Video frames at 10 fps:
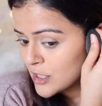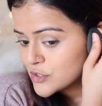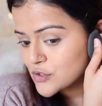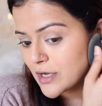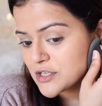
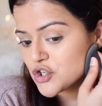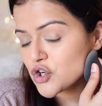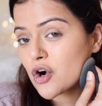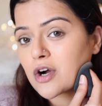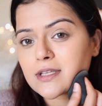So
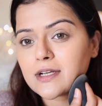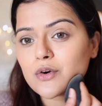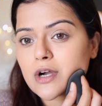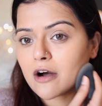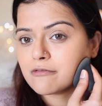ensure that
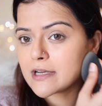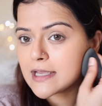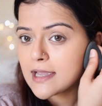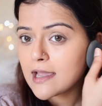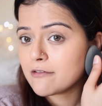you're
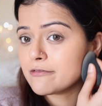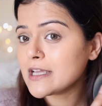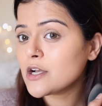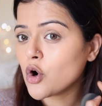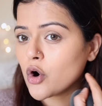covering
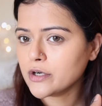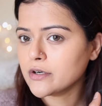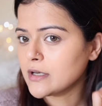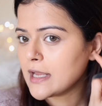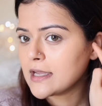every
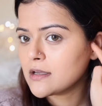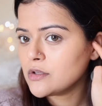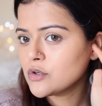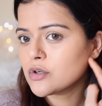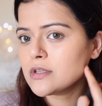corner. Like,
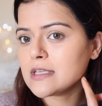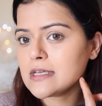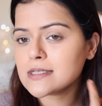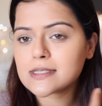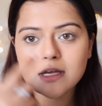you know,
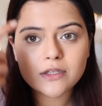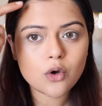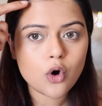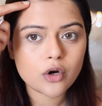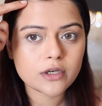these are the
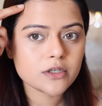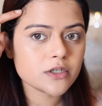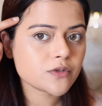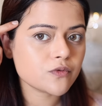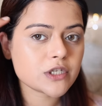
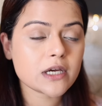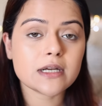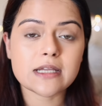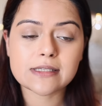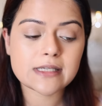corners which are
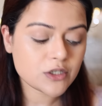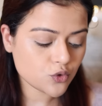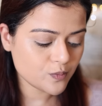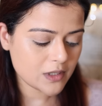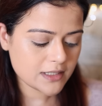easy
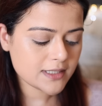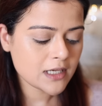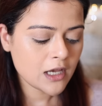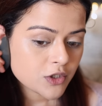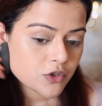to miss.
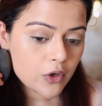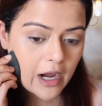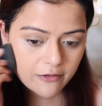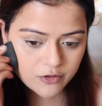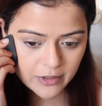You
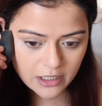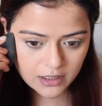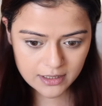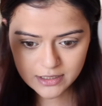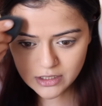have to be a
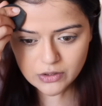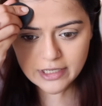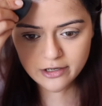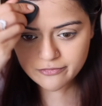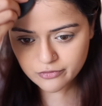little
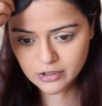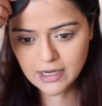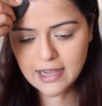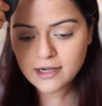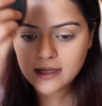careful
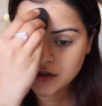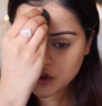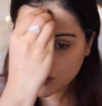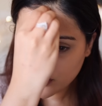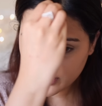and
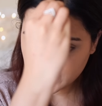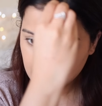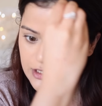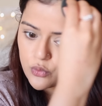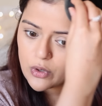ensure
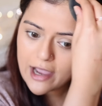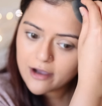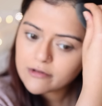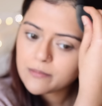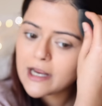that you
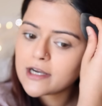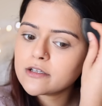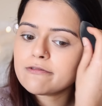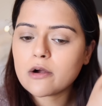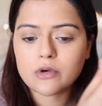have applied
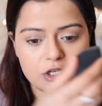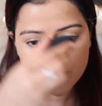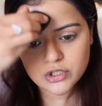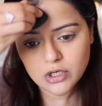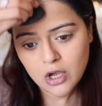the
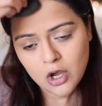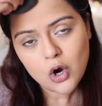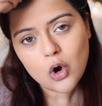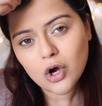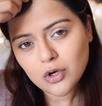foundation
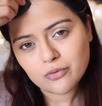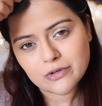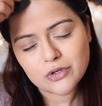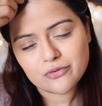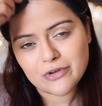all
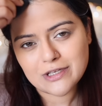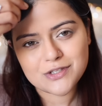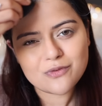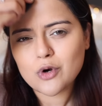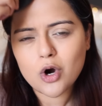over your
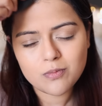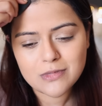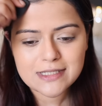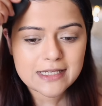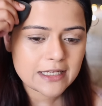face. You've not
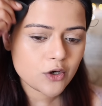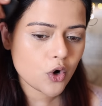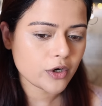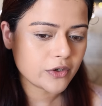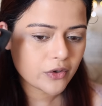missed any
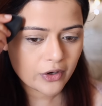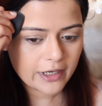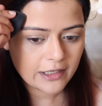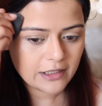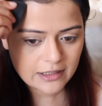corner or
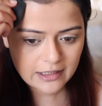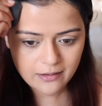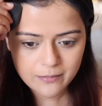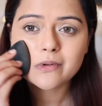anything.